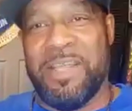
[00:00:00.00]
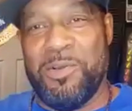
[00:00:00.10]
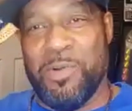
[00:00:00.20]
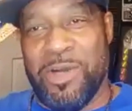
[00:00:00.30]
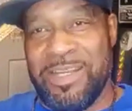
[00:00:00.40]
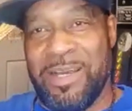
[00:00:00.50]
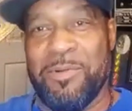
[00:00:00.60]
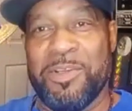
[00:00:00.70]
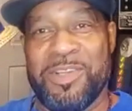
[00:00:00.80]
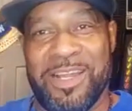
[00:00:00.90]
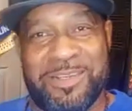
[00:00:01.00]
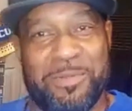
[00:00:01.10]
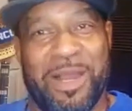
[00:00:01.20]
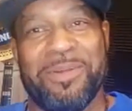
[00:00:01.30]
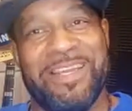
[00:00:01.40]
what. I'm gonna try
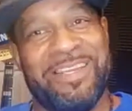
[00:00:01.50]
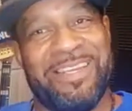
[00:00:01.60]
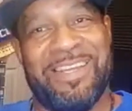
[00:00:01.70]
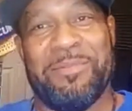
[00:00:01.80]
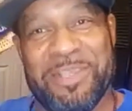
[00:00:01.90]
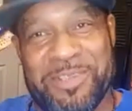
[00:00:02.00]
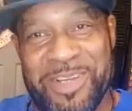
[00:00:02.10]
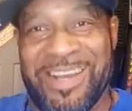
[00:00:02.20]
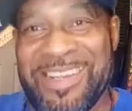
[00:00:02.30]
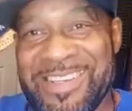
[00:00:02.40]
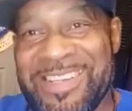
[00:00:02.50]
to